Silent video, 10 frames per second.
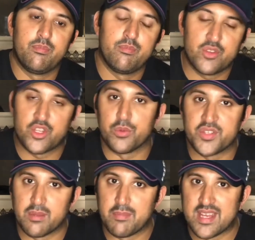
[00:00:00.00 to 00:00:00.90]
shown to
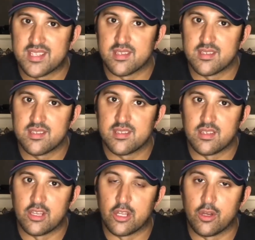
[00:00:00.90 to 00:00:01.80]
the masses.
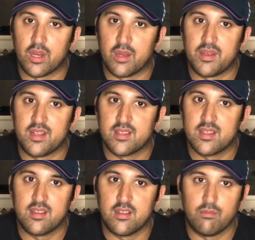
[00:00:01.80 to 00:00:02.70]
You know, I mean,
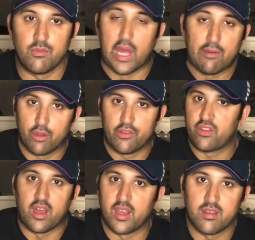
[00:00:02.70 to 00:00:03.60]
you know, I've got a
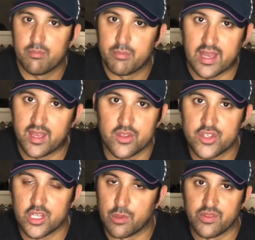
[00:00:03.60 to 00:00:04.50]
Sky
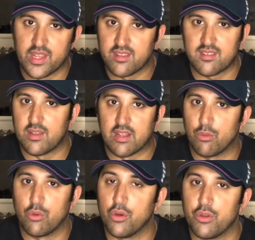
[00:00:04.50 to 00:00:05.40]
package. You know, that's
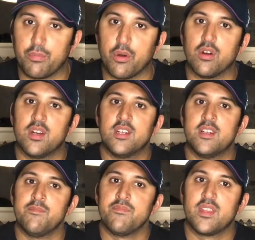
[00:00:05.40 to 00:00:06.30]
all good. But
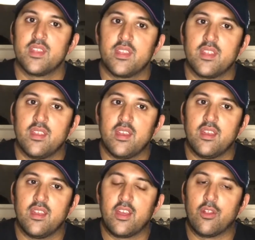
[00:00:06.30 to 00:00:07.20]

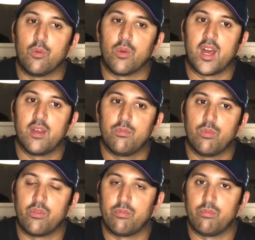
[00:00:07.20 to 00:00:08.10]
you know, when I
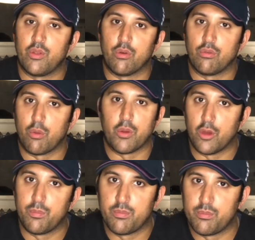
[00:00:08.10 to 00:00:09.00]
was, you know, growing
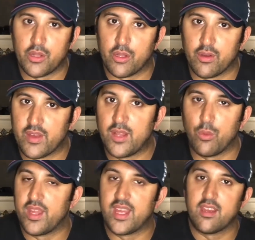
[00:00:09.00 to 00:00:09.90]
up, you know,
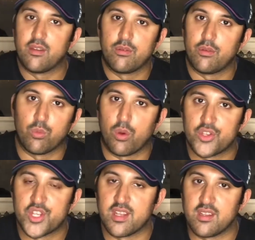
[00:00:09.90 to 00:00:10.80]
anyone here who's
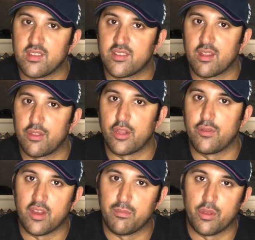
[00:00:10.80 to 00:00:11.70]
watching is kind of
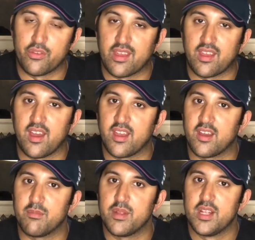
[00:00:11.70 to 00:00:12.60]
35 plus like I
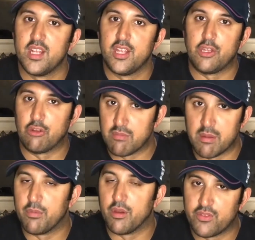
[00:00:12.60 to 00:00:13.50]
am, you
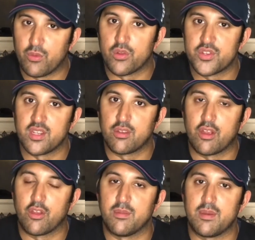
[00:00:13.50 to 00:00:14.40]
remember obviously watching
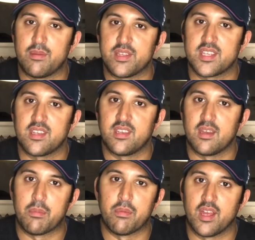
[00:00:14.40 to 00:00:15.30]
cricket on the BBC. I
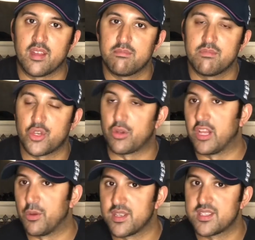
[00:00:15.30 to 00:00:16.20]
remember like Tony
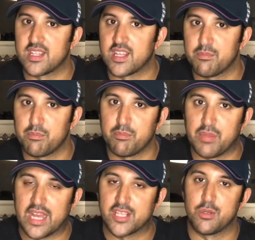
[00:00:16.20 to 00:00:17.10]
Lewis and that
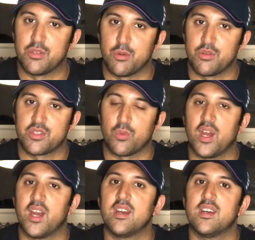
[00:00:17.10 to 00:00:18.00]
black suit he always used to
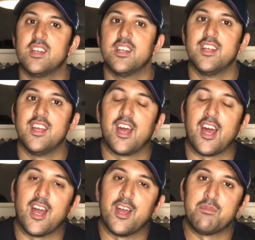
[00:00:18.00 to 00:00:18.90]
wear,
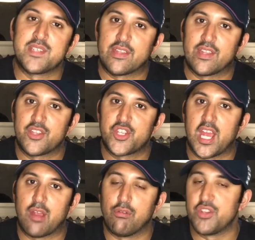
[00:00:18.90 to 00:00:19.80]
sitting in that
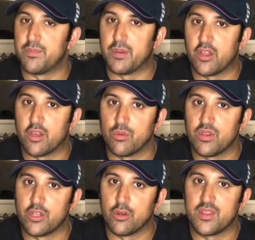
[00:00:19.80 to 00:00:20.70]
chair, Richie Beno,
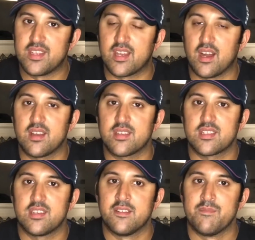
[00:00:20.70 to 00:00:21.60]
you know, these
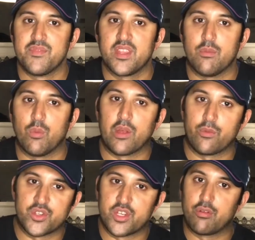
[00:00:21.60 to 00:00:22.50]
guys, when I was
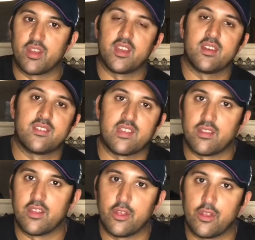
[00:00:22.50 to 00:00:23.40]
watching cricket, so
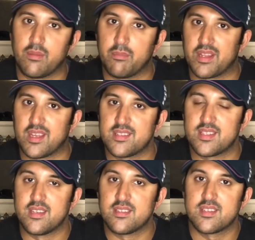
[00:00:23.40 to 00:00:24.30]
early in
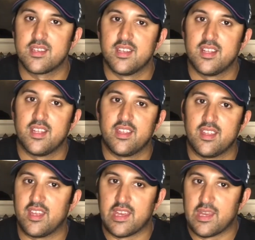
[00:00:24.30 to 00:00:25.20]
mid-90s,
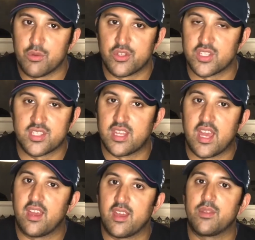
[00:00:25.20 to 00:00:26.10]
it was just,
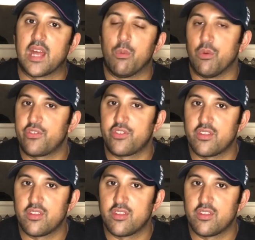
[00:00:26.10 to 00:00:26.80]
yeah, there was